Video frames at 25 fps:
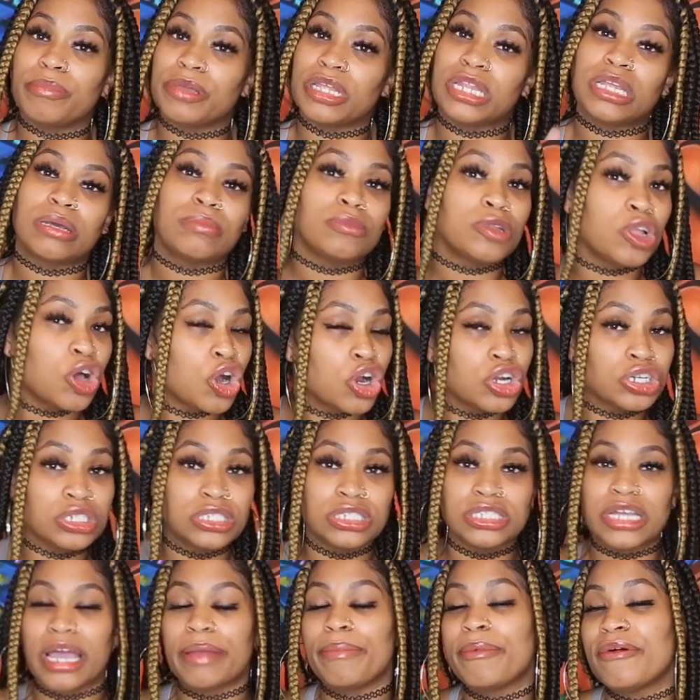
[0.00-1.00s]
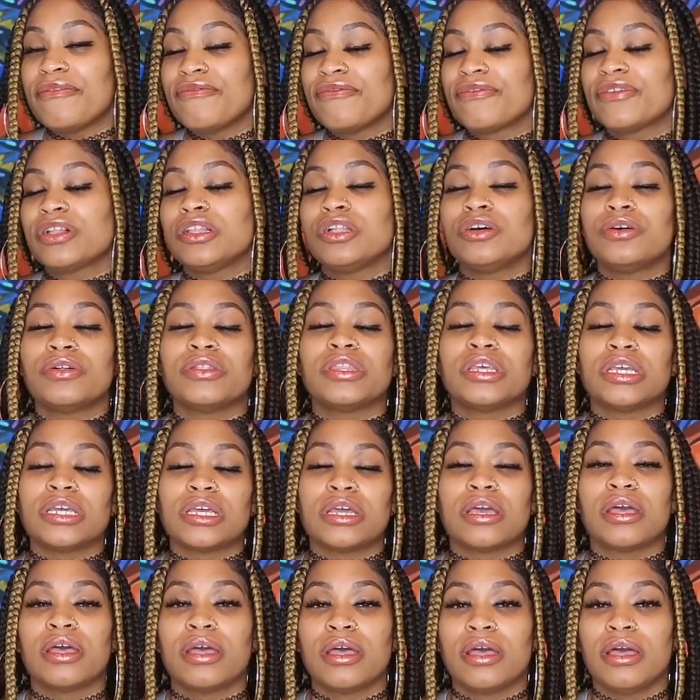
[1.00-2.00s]
medium, large type of
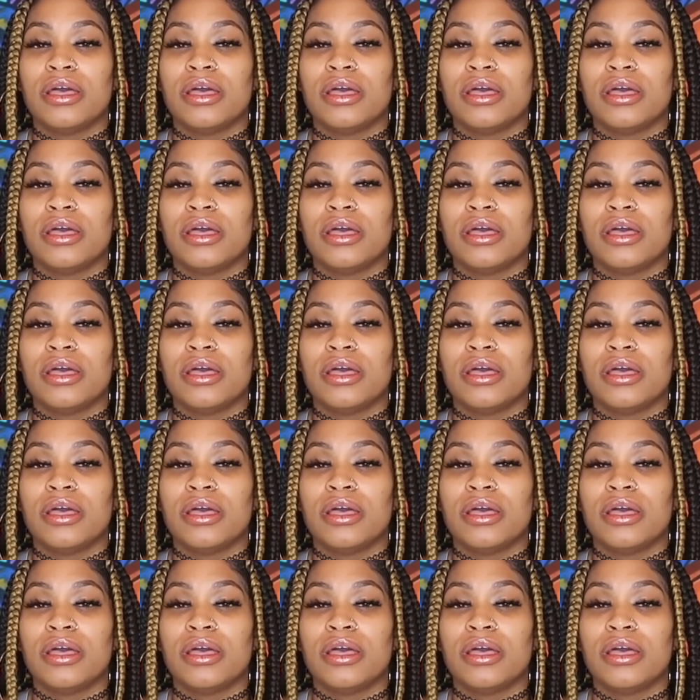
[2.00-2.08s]
clothing.